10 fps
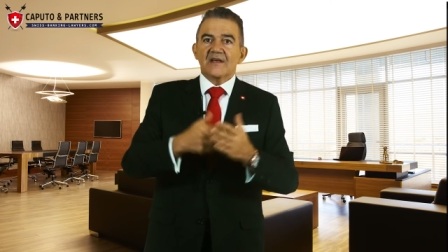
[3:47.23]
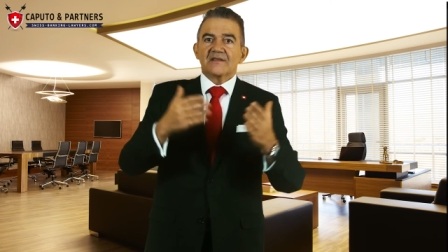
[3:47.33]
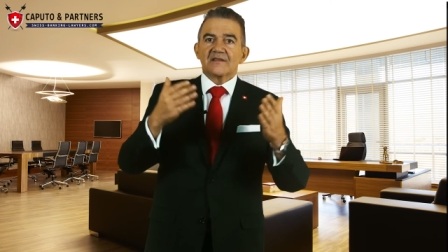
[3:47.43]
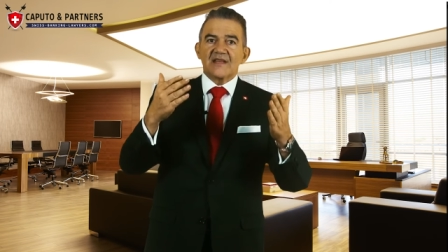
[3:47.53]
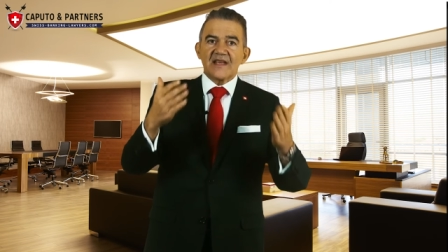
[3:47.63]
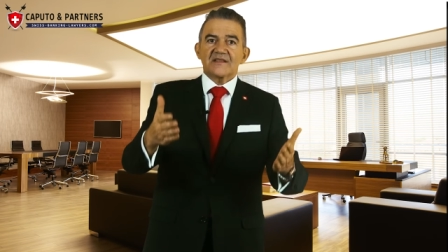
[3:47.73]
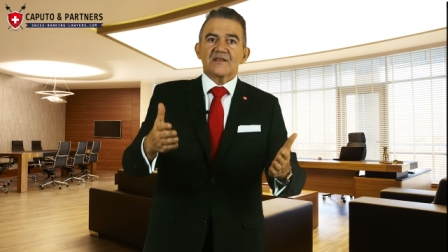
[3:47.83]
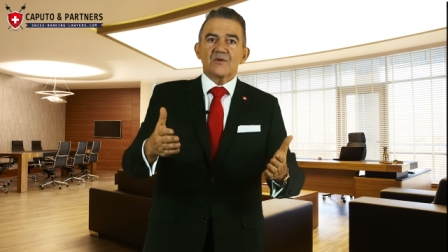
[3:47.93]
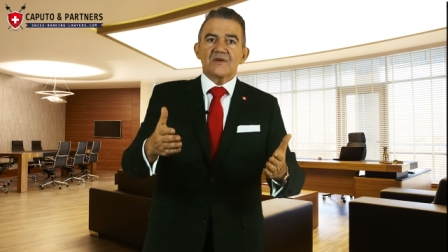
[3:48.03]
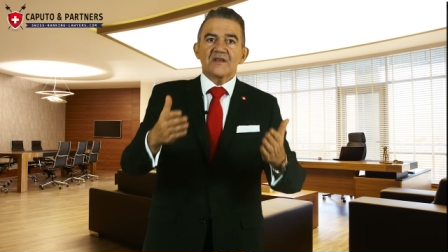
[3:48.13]
The tax
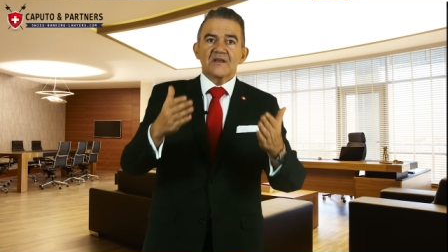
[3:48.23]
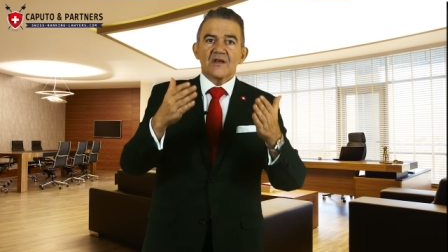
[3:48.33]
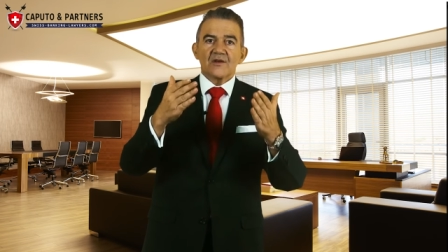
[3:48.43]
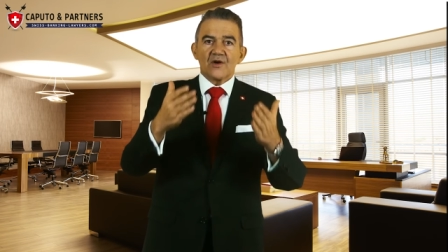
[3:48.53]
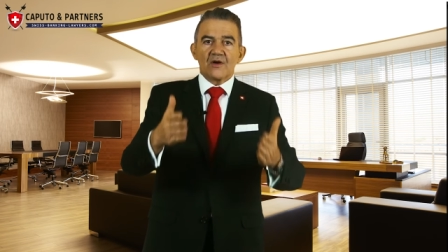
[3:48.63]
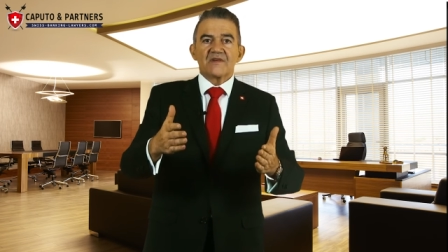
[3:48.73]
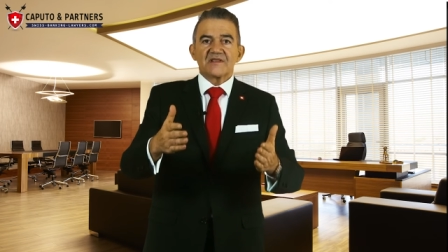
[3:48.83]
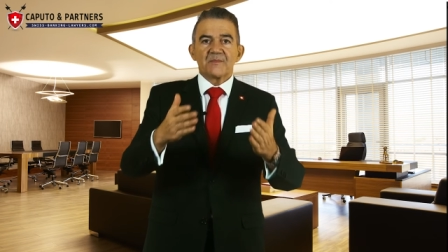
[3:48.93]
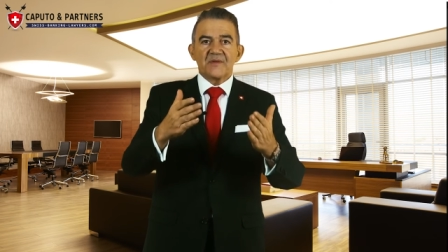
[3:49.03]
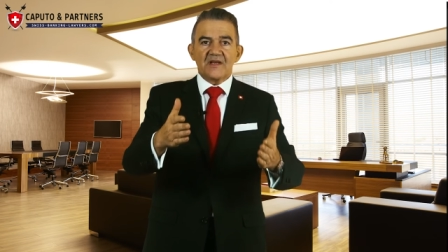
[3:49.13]
ruling
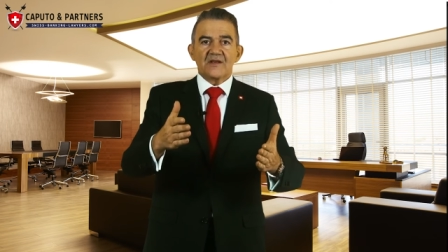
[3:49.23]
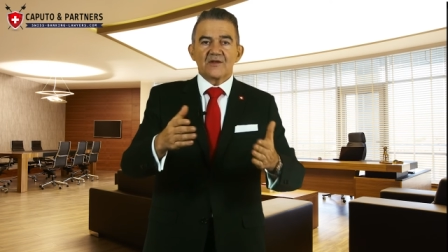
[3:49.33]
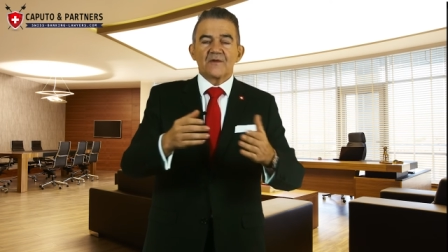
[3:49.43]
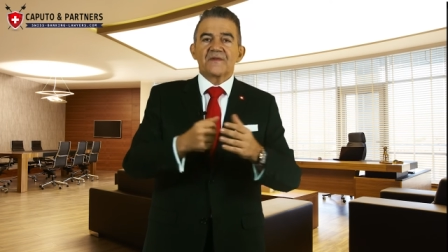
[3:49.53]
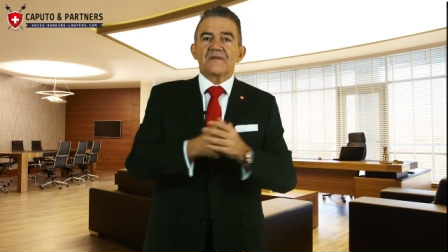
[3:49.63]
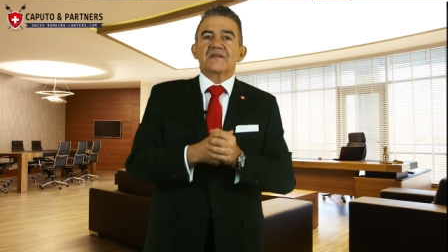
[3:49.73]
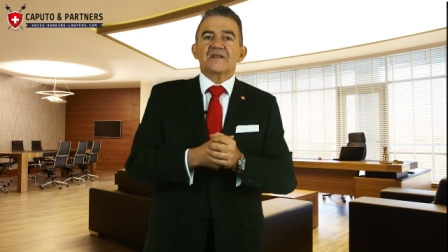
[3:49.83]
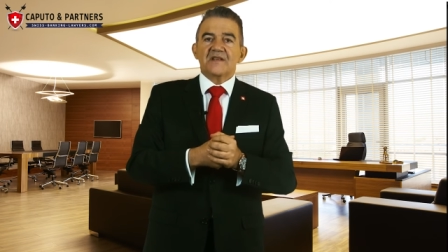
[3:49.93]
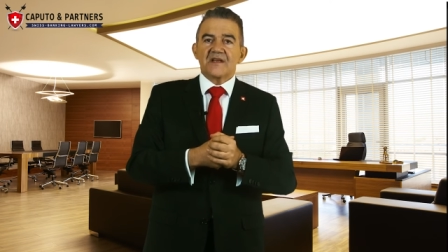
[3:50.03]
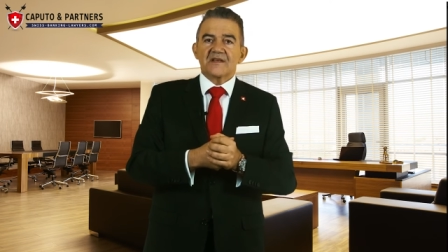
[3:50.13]
covers a period of
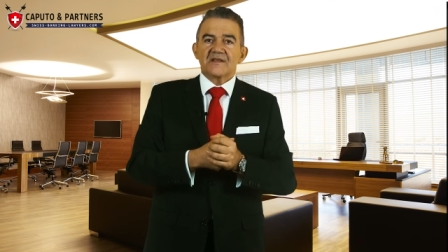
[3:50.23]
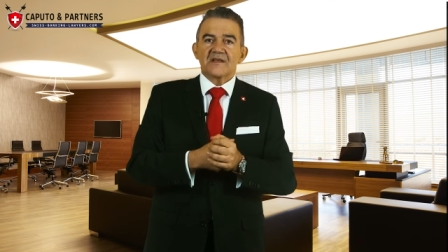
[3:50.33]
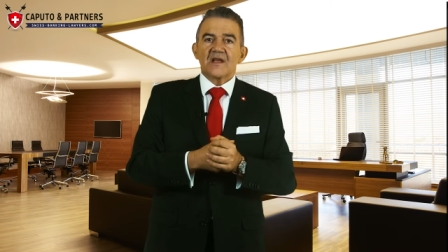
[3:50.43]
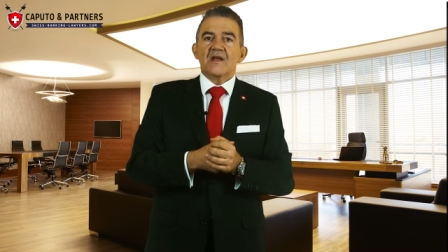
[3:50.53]
15 years.